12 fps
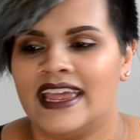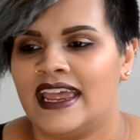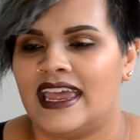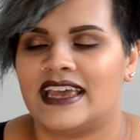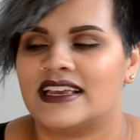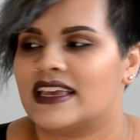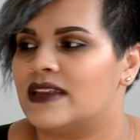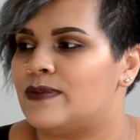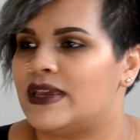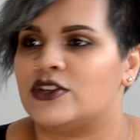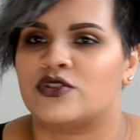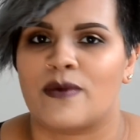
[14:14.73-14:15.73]
It can
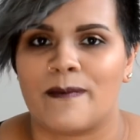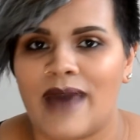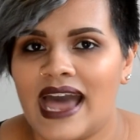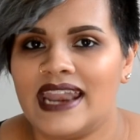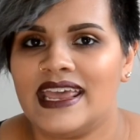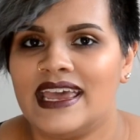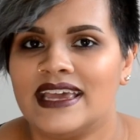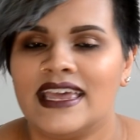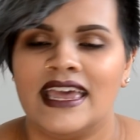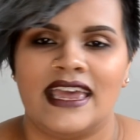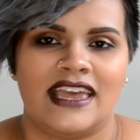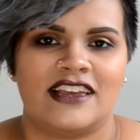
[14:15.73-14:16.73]
be dramatic,
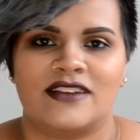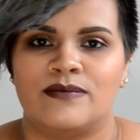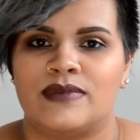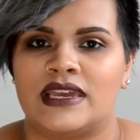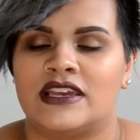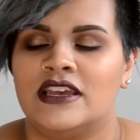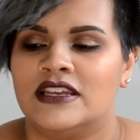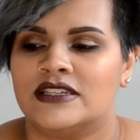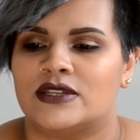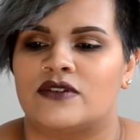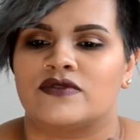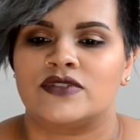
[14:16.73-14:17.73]
it can be
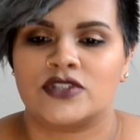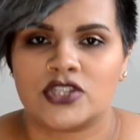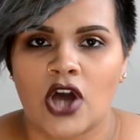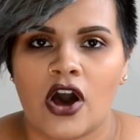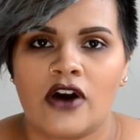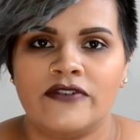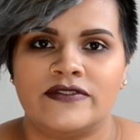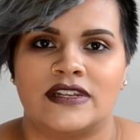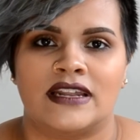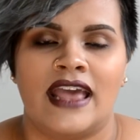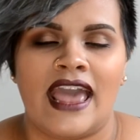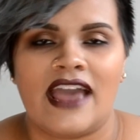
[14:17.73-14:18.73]
sort of soft
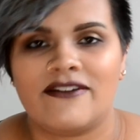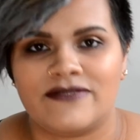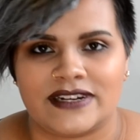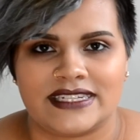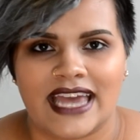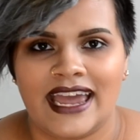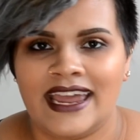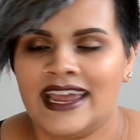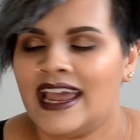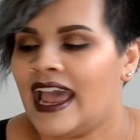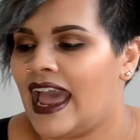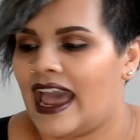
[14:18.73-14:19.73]
and everyday,
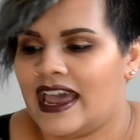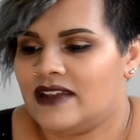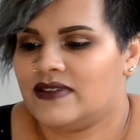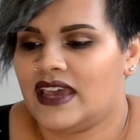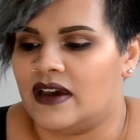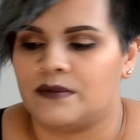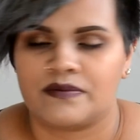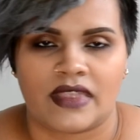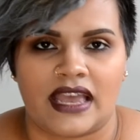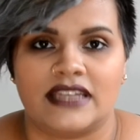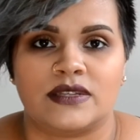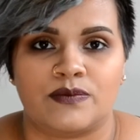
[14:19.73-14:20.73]
and yeah,
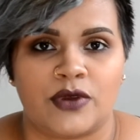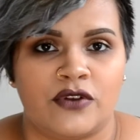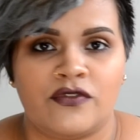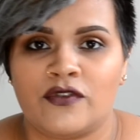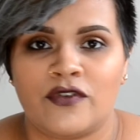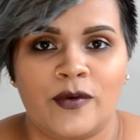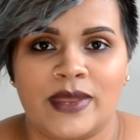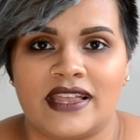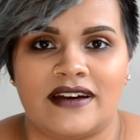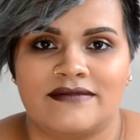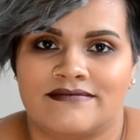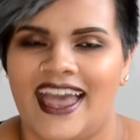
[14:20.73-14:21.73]
it's a beautiful
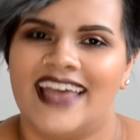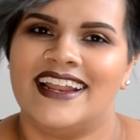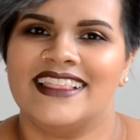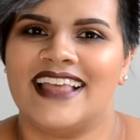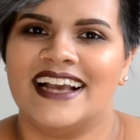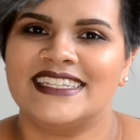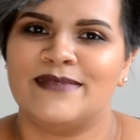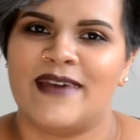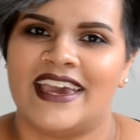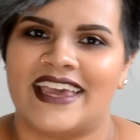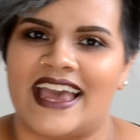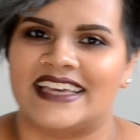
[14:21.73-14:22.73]
formula. And I'd like to
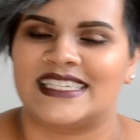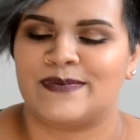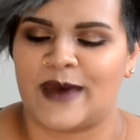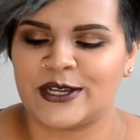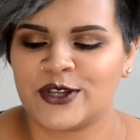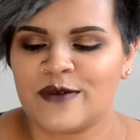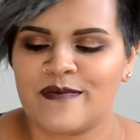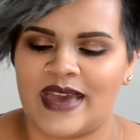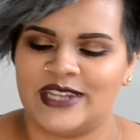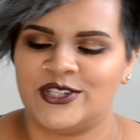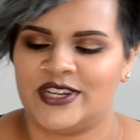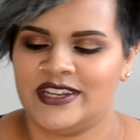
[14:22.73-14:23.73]
make a special
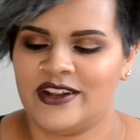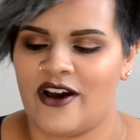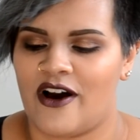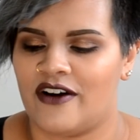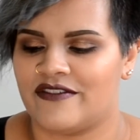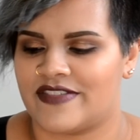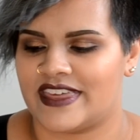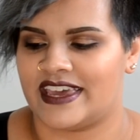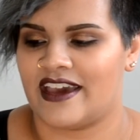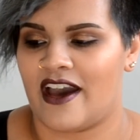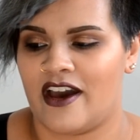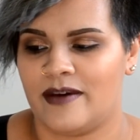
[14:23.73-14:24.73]
mention of the
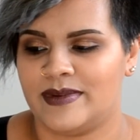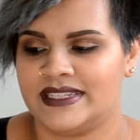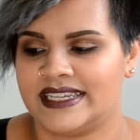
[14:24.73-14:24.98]
Urban